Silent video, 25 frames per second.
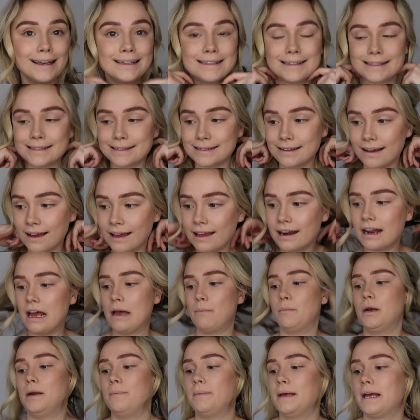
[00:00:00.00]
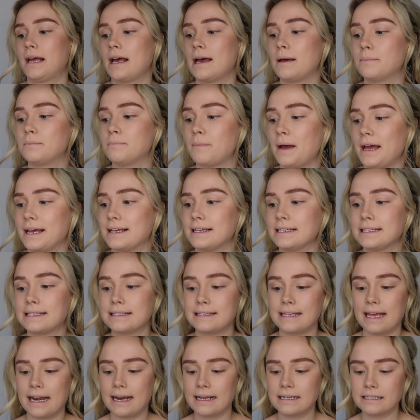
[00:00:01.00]
is done, I'm gonna pick up my
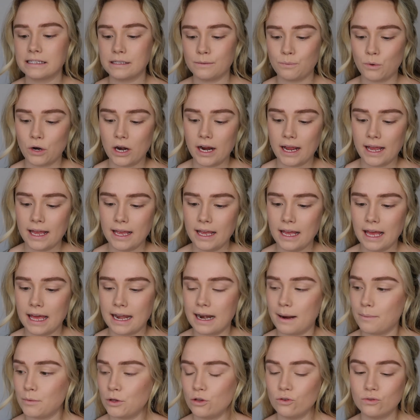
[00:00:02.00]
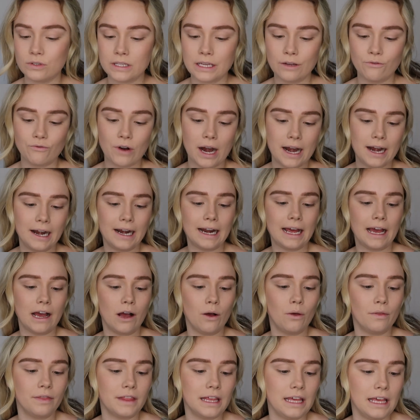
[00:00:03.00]
setting spray, and I'm using right
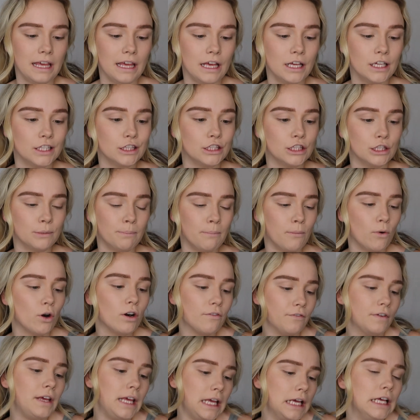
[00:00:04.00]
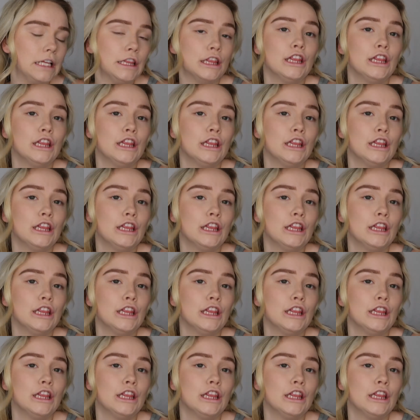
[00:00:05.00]
now the Morphe